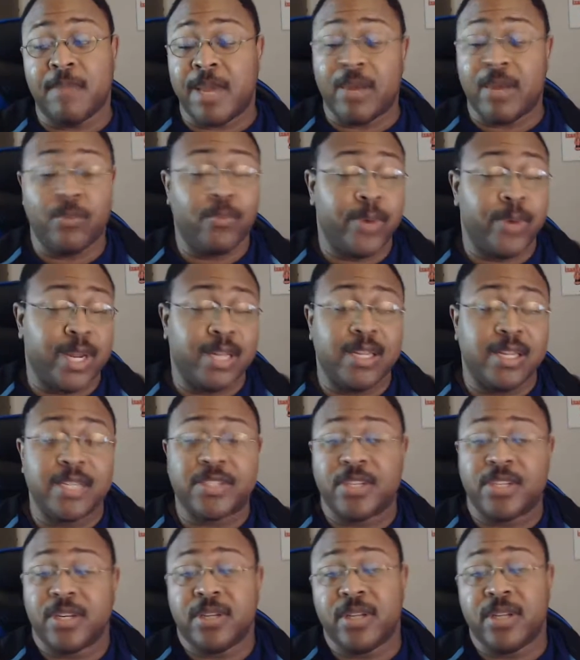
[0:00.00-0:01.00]
And
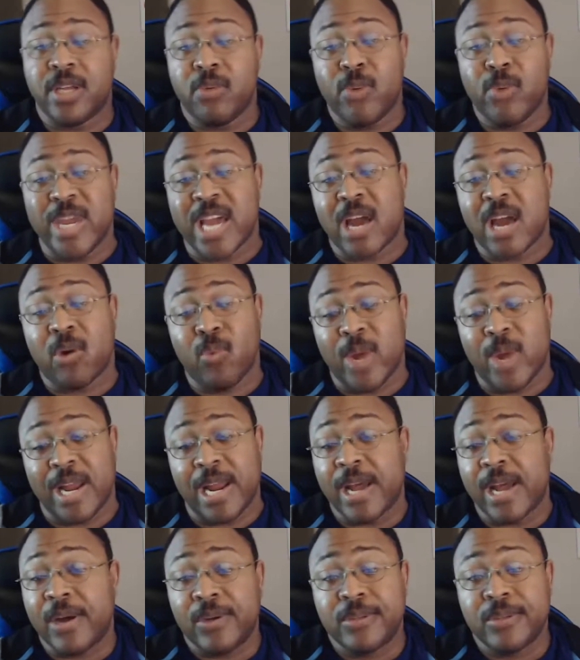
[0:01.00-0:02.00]
realistically, we got to win
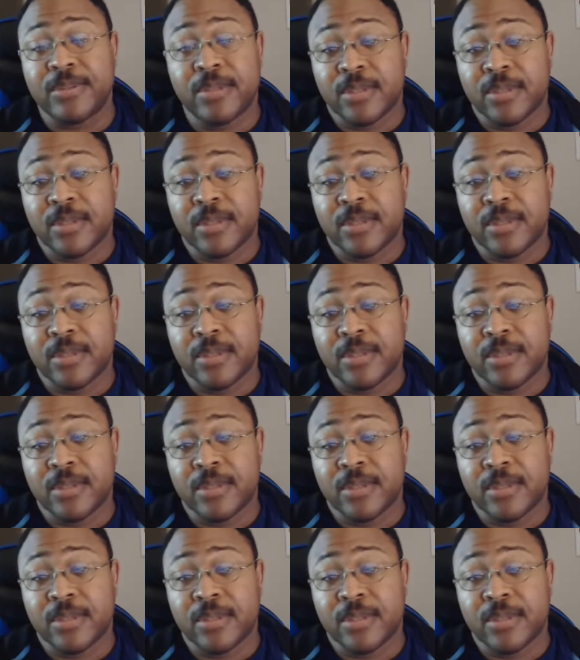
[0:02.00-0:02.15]
out.